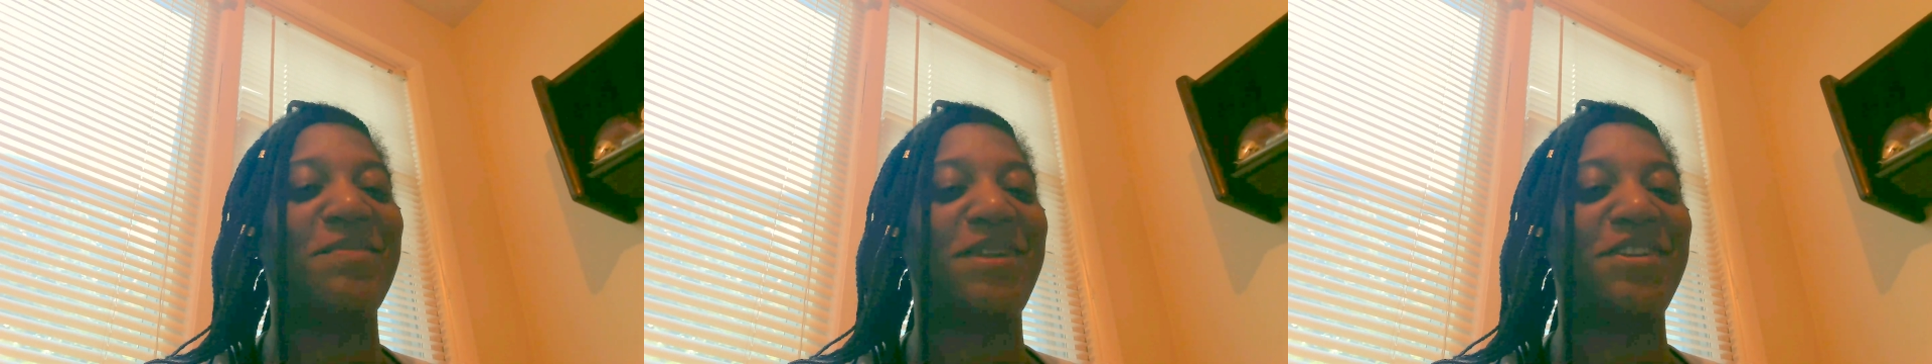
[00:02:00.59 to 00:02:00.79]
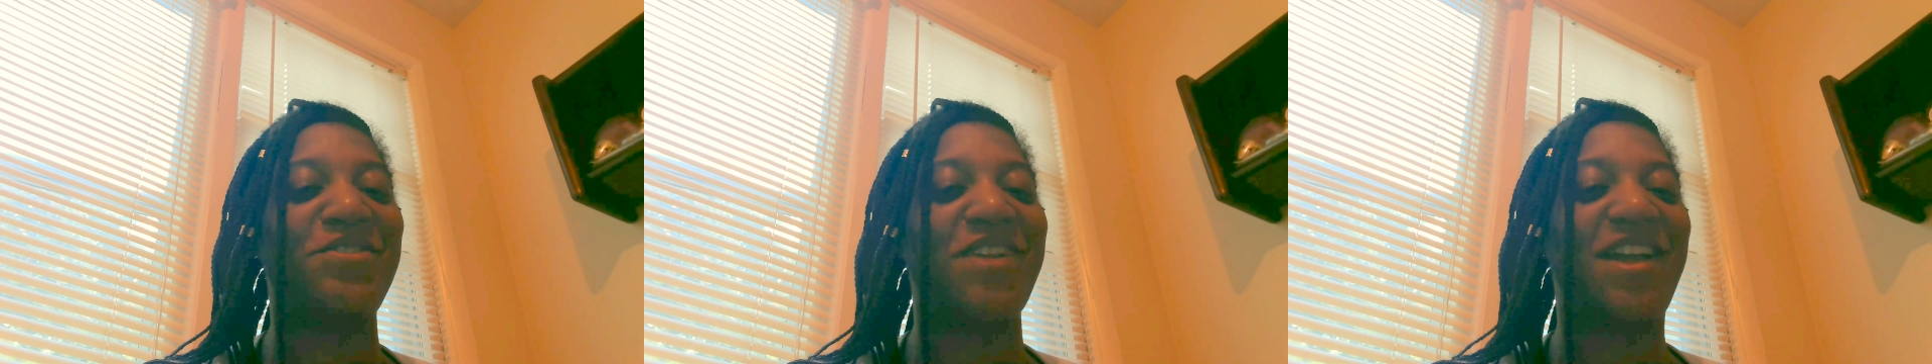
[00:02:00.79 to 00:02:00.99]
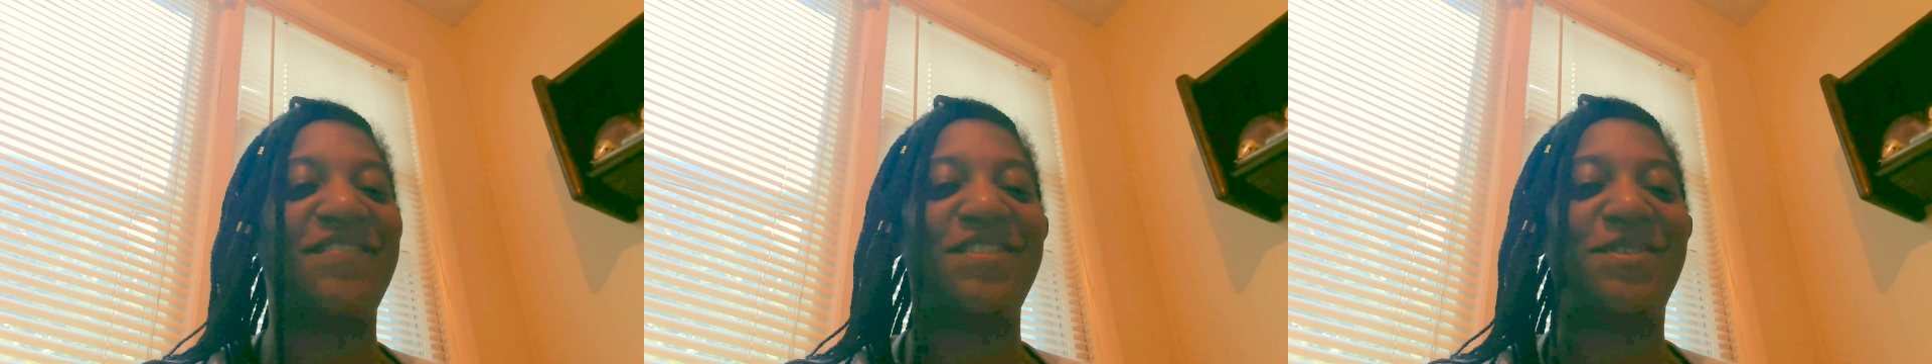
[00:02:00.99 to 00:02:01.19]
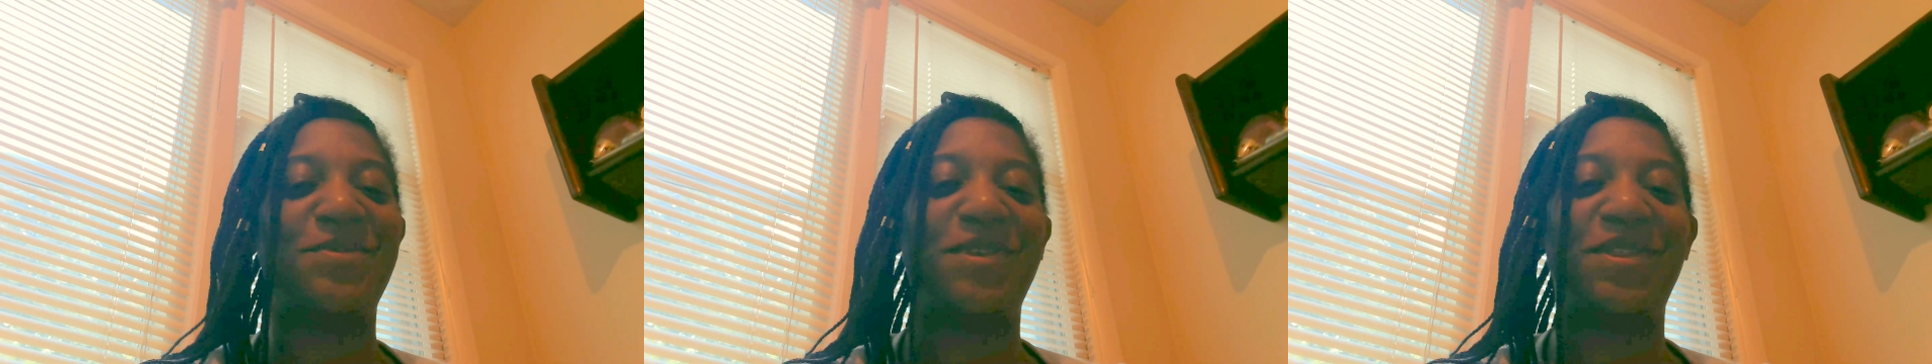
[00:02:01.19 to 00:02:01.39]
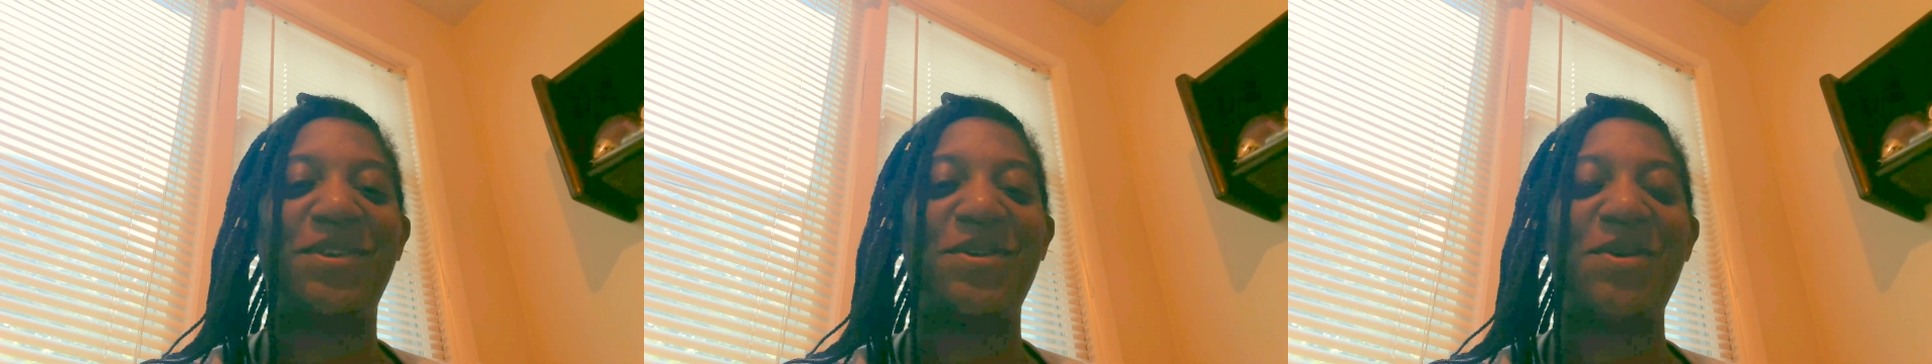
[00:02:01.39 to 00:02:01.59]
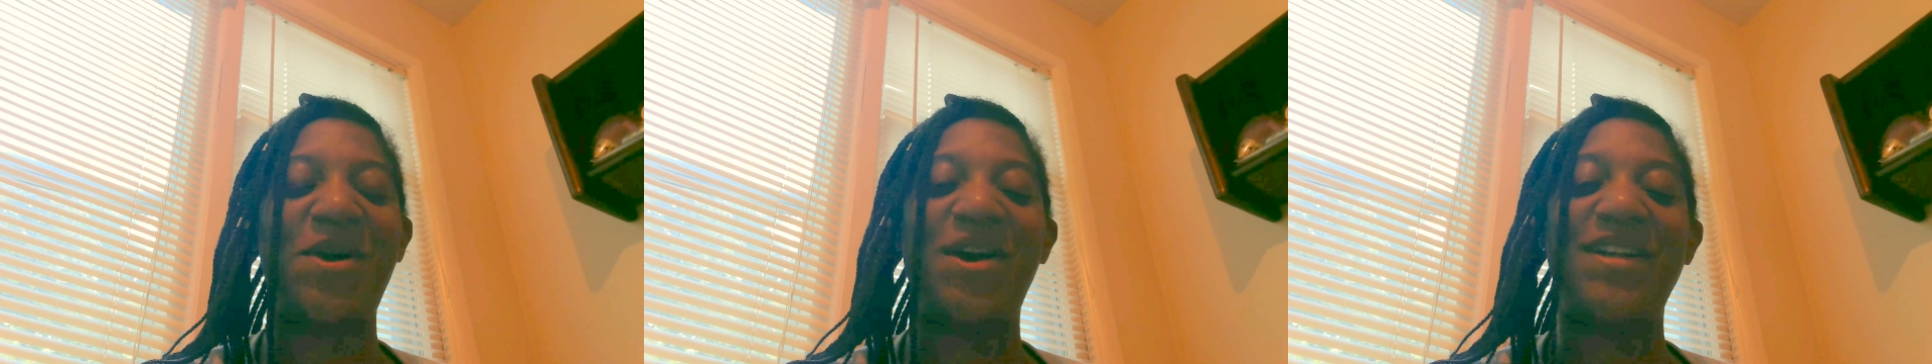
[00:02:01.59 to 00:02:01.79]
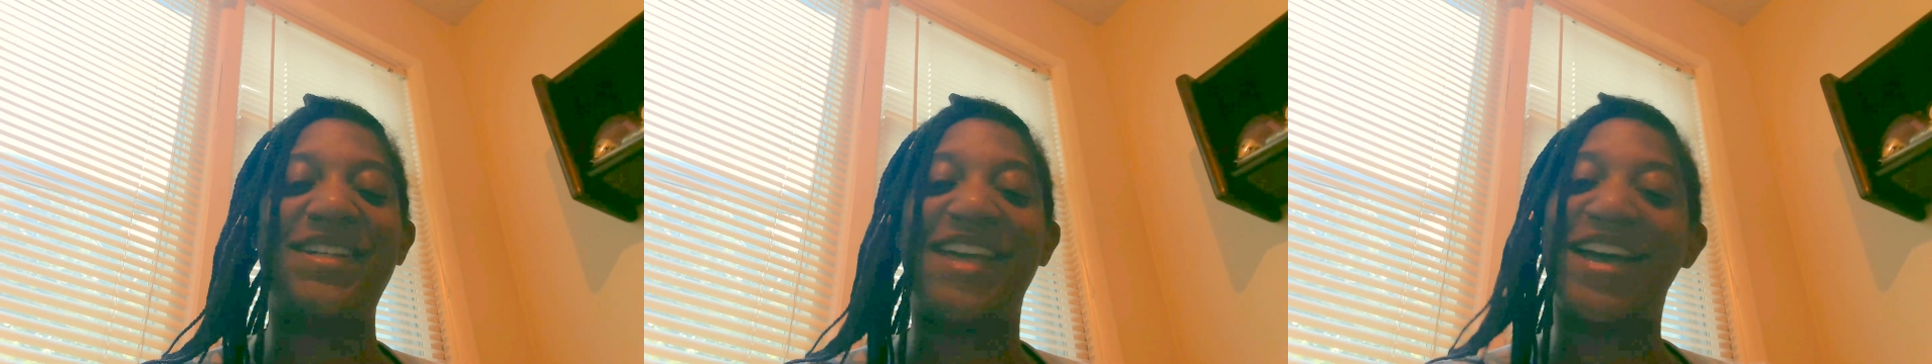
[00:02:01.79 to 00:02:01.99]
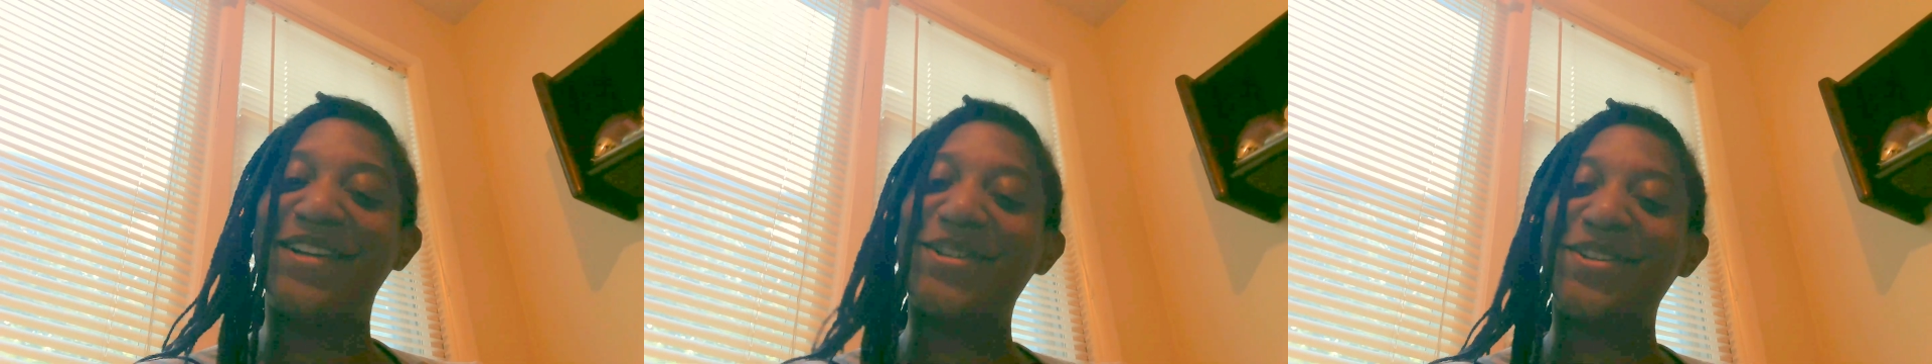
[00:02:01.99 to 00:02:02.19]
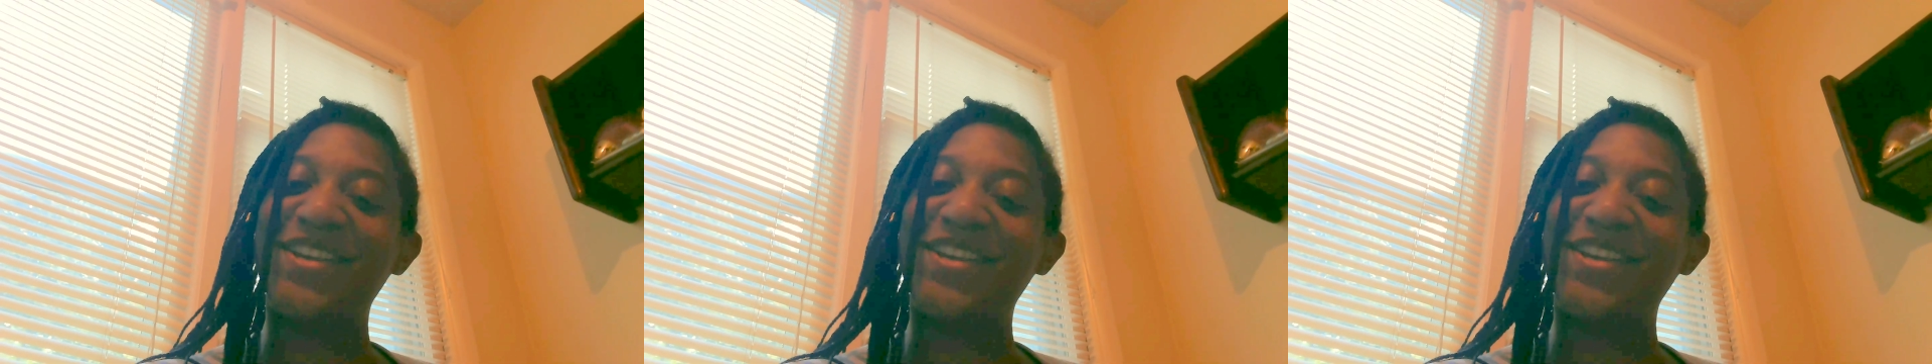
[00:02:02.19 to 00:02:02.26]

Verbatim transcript: my travels with you on Dr.